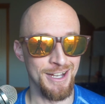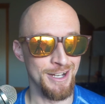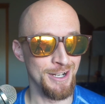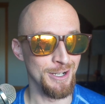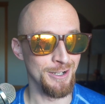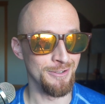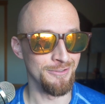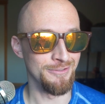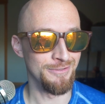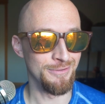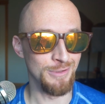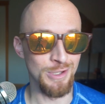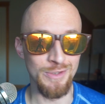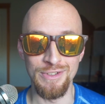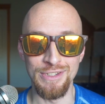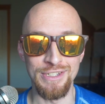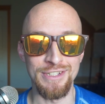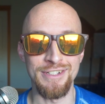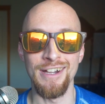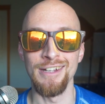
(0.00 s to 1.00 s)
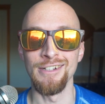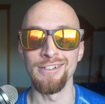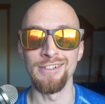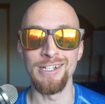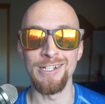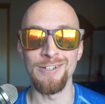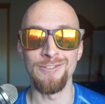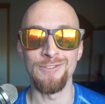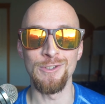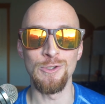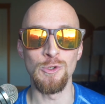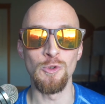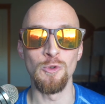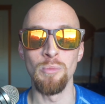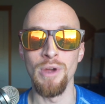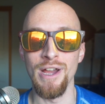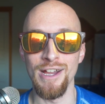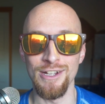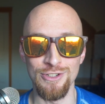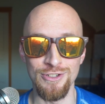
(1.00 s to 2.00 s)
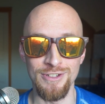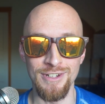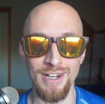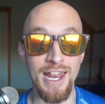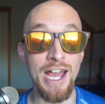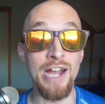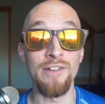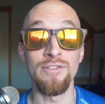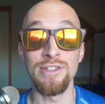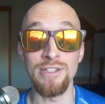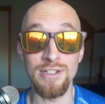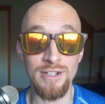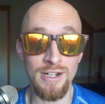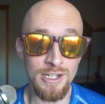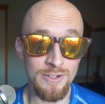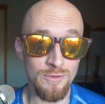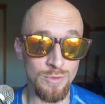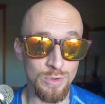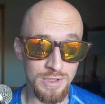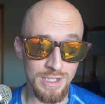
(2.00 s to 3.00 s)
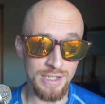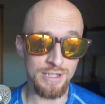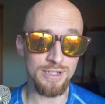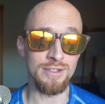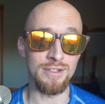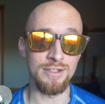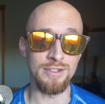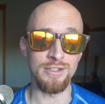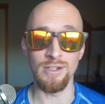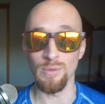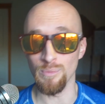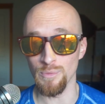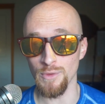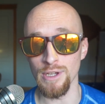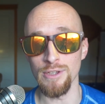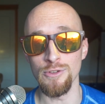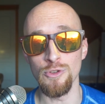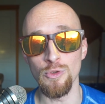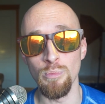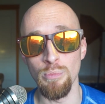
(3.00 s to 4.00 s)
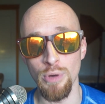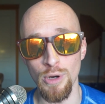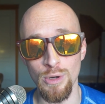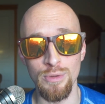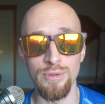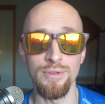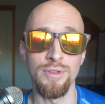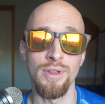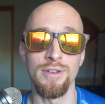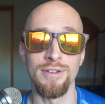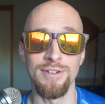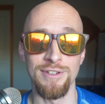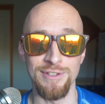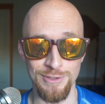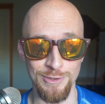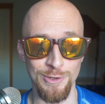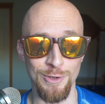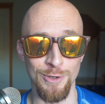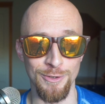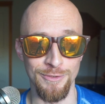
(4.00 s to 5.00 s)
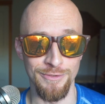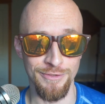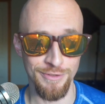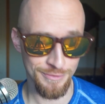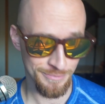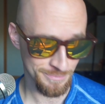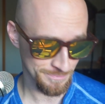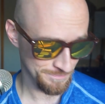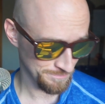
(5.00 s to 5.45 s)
of living the kind of life that you imagine and having the kind of relationship that you both deserve.